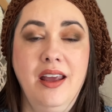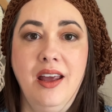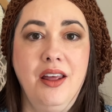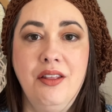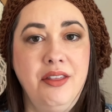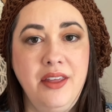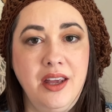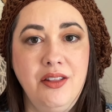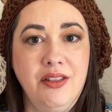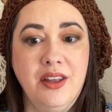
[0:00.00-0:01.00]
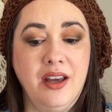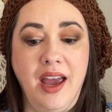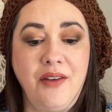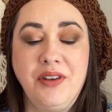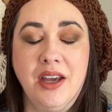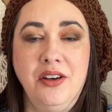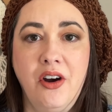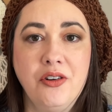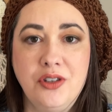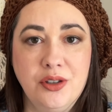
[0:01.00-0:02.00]
the Afghan
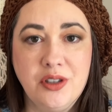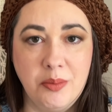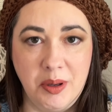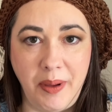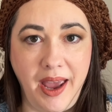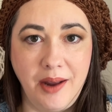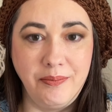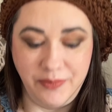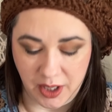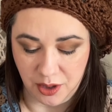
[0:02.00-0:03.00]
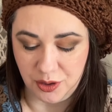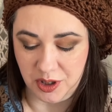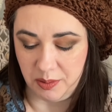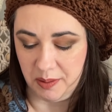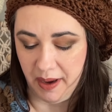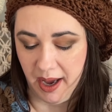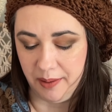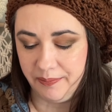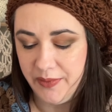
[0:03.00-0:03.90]
yarns used to be bad. They used to be bad.